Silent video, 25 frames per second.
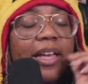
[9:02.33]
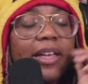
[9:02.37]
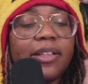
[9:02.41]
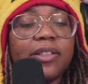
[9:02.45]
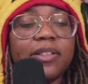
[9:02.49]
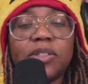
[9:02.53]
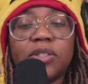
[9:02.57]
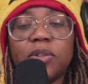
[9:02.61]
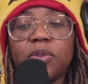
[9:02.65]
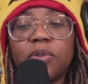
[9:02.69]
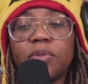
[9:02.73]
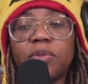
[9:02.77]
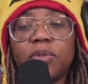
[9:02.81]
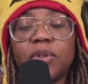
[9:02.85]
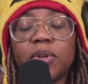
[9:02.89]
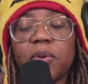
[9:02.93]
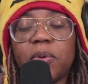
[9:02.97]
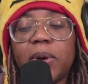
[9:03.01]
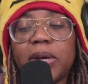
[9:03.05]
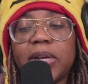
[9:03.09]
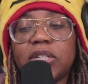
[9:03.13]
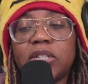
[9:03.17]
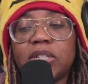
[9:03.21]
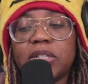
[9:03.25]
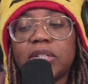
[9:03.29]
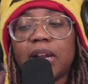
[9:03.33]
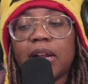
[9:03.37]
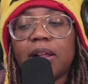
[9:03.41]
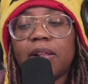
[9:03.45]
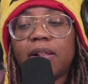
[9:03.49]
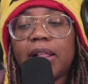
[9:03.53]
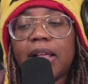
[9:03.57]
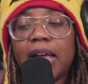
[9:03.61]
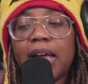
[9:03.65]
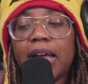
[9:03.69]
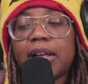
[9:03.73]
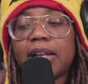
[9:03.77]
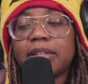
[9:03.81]
So the question
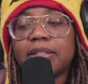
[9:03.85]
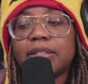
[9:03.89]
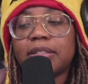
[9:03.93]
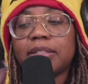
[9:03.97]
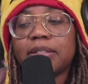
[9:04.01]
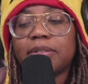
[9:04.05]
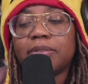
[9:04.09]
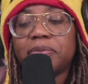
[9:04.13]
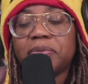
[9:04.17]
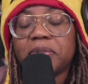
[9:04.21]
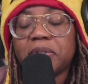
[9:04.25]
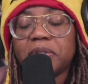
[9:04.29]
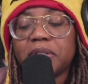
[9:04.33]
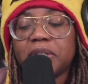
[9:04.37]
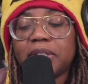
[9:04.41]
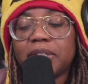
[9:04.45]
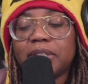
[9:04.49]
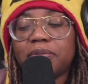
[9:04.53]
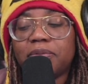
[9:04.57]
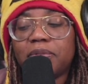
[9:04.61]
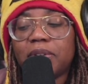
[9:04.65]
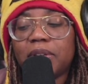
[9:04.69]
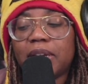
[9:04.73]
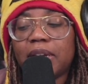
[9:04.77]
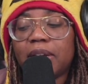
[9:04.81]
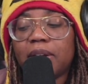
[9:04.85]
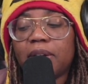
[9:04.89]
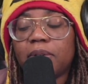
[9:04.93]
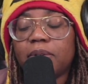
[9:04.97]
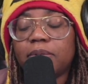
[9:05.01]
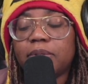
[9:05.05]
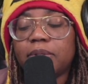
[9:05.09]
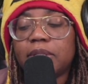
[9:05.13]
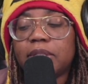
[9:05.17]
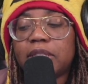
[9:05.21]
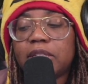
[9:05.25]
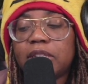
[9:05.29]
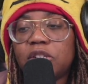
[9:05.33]
I'll ask for this
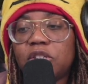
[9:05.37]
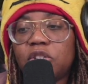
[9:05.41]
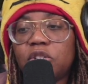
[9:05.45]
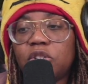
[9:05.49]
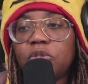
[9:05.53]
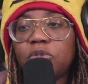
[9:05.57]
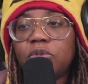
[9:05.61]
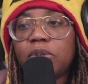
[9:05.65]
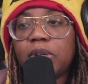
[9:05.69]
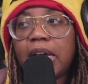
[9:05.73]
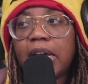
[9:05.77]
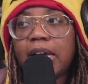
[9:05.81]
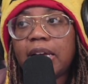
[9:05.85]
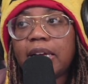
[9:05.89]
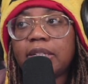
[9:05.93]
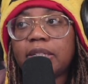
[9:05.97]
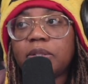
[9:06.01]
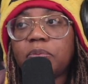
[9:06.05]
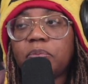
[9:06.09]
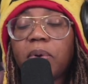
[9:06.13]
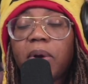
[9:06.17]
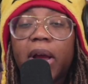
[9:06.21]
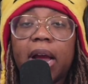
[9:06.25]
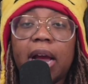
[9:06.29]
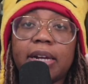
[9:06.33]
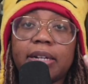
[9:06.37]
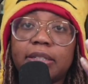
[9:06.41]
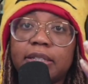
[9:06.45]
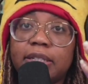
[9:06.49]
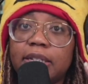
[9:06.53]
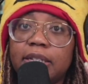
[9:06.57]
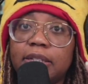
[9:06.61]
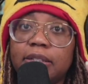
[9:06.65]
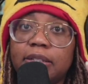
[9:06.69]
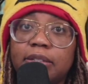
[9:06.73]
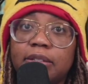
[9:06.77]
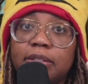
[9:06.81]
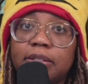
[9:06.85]
video, did you guys
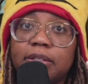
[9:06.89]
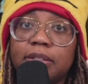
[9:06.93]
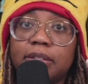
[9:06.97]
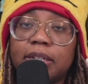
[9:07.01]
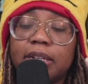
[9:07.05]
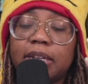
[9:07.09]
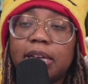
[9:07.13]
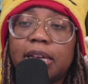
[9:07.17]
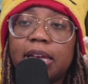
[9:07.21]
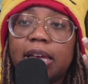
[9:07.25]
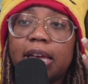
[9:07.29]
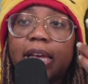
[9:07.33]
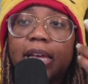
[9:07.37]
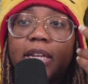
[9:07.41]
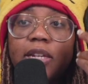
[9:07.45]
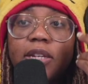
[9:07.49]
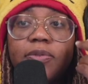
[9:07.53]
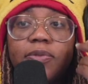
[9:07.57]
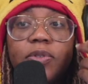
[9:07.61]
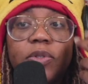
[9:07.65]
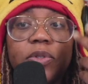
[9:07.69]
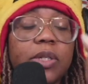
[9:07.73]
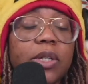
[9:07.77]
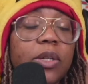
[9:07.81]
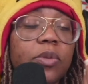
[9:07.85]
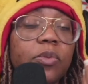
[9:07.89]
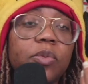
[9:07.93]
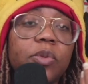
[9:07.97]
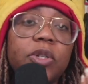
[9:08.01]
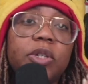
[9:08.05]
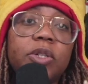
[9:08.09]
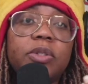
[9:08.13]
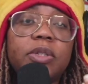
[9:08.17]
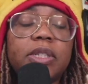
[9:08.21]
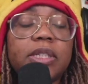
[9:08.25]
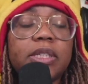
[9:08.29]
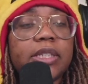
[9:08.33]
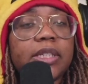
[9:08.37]
practice? And if you did, were
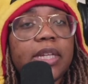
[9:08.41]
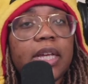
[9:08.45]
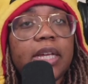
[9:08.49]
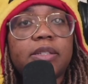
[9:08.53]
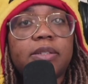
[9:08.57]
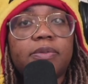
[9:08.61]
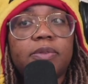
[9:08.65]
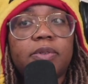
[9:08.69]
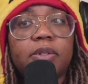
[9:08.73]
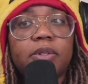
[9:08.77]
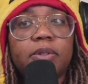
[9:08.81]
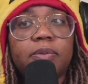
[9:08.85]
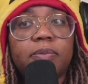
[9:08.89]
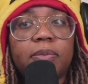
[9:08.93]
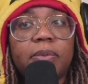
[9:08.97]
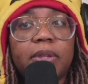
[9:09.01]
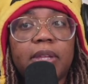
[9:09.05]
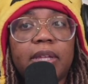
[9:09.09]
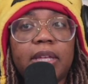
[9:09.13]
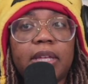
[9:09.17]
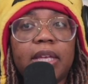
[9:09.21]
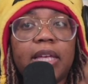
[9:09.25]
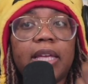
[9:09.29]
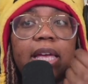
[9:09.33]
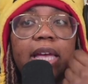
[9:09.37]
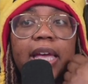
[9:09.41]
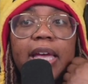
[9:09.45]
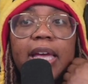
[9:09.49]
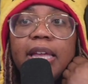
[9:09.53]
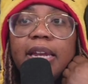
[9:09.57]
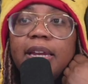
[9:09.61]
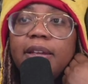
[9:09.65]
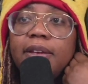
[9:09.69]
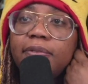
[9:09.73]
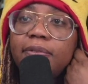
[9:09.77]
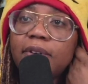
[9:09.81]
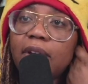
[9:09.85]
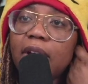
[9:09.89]
you successful?
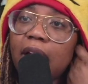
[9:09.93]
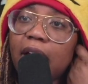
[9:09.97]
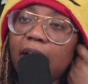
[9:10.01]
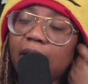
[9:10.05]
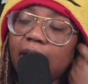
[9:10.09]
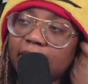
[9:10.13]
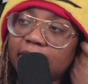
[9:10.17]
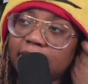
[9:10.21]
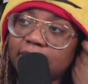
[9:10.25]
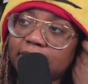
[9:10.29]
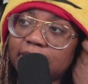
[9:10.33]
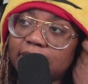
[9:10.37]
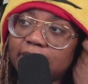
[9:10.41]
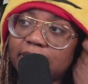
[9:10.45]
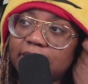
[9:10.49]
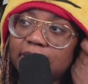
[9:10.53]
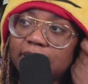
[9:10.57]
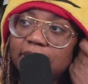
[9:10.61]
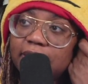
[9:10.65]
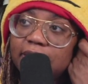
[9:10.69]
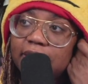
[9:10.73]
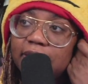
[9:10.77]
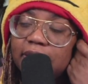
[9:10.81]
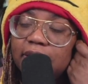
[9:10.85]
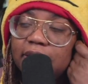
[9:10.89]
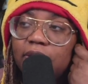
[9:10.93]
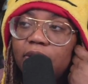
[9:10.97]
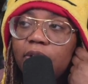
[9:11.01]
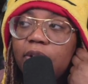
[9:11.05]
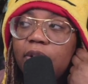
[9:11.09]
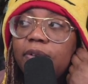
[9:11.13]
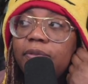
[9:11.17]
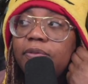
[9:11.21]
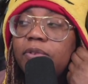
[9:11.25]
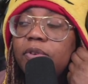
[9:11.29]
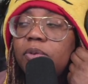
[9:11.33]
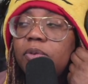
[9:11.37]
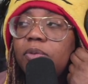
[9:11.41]
And if not,
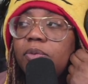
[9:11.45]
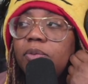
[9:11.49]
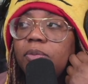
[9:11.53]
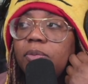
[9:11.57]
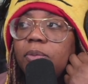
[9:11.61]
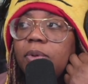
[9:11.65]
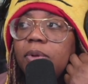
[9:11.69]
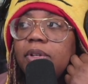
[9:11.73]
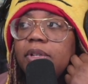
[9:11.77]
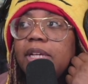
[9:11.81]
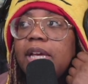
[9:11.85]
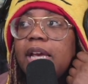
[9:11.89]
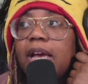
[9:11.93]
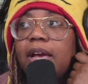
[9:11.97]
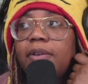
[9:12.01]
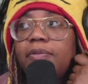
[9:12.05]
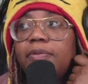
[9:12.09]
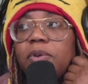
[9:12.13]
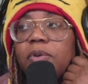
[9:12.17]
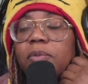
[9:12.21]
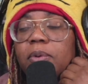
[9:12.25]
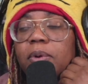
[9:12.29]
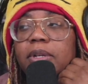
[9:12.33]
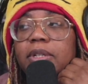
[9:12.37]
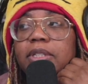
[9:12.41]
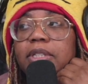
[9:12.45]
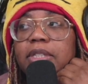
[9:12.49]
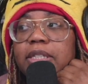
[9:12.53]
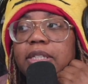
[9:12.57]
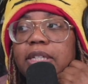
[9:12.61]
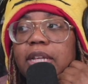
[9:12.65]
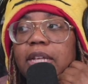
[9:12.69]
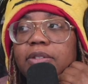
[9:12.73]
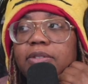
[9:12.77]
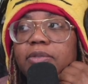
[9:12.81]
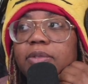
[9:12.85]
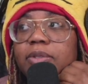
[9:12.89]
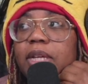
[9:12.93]
if you weren't
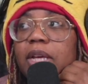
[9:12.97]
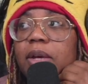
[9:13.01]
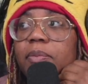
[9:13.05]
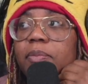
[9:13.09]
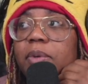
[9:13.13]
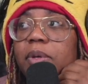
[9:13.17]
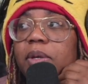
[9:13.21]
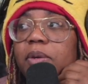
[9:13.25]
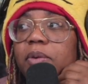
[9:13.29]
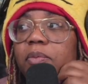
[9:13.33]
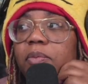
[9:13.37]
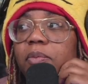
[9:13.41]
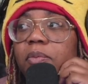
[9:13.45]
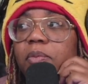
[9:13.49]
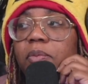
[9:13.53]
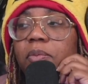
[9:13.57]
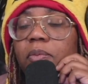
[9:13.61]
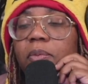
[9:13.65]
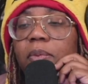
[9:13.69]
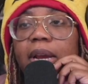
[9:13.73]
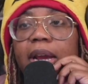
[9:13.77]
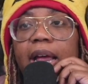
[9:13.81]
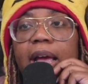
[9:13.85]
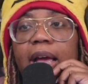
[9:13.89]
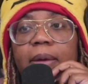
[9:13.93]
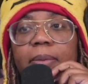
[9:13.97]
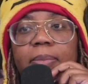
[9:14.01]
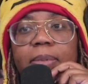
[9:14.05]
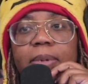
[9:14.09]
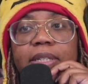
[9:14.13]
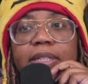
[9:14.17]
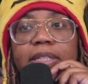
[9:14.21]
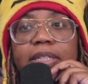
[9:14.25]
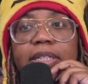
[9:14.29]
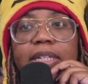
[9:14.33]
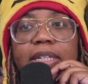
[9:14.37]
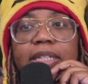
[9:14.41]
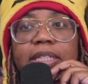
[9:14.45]
successful, tell me what
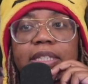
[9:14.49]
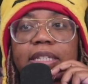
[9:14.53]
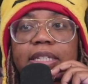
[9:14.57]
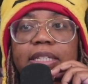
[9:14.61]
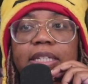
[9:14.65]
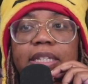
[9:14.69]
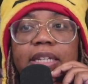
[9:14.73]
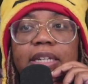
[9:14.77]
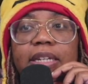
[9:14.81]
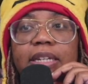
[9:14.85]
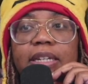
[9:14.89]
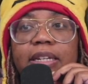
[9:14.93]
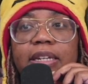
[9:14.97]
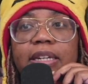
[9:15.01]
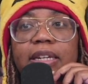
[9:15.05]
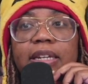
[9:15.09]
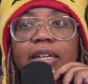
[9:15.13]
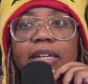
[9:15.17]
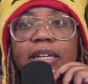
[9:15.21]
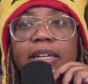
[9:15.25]
happened. Because it didn't...